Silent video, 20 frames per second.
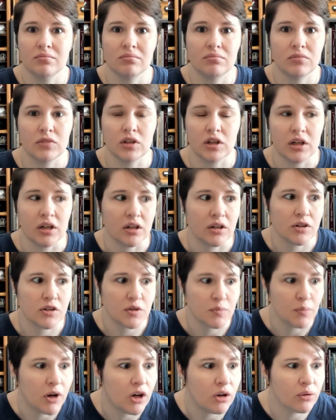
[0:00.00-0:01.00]
They're
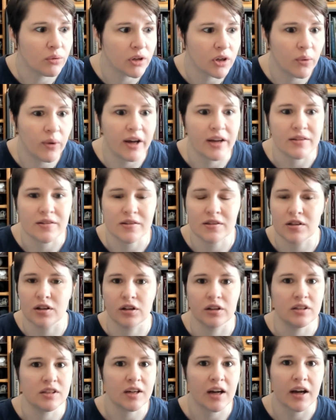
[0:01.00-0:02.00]
small requests, they're
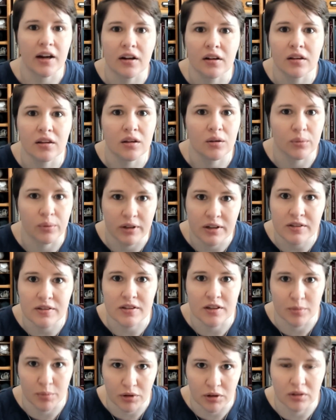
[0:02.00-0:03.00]
entirely
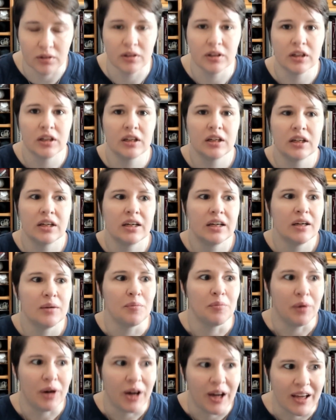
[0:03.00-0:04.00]
reasonable.
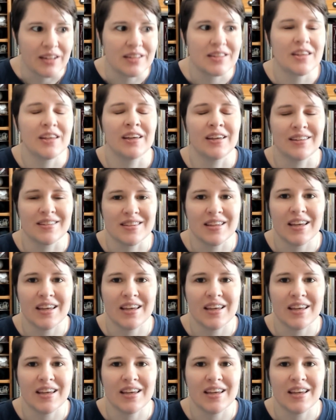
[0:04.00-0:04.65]
But as they